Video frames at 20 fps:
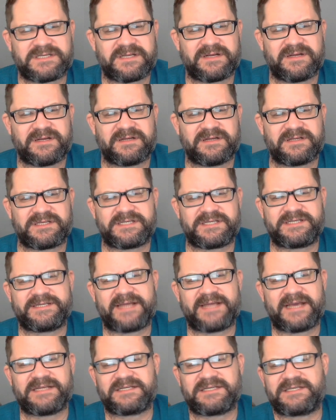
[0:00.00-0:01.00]
at an
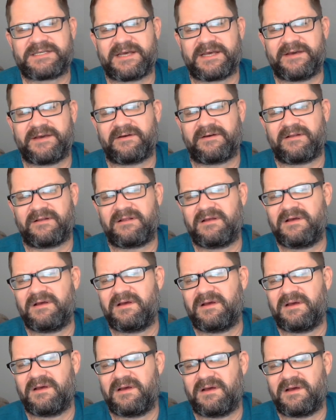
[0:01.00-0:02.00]
estate sale,
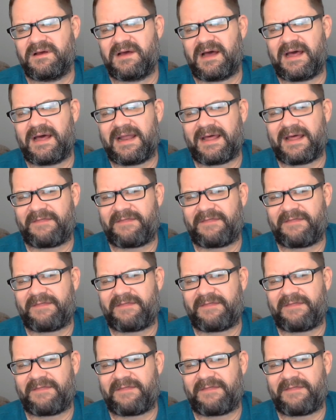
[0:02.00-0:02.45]
and